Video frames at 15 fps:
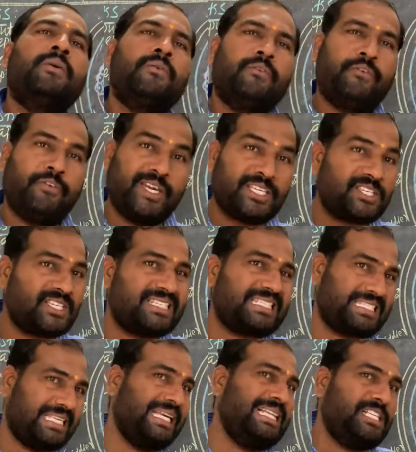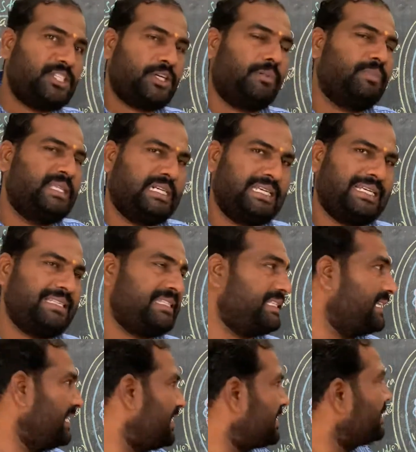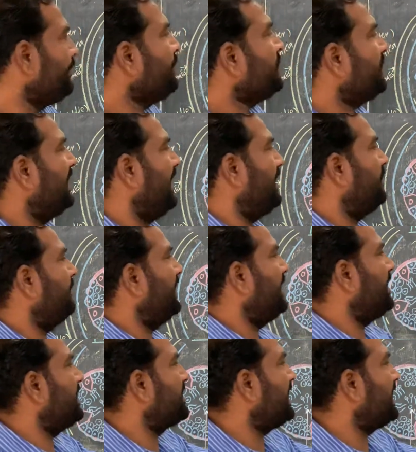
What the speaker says: Which cells of the testis? That one is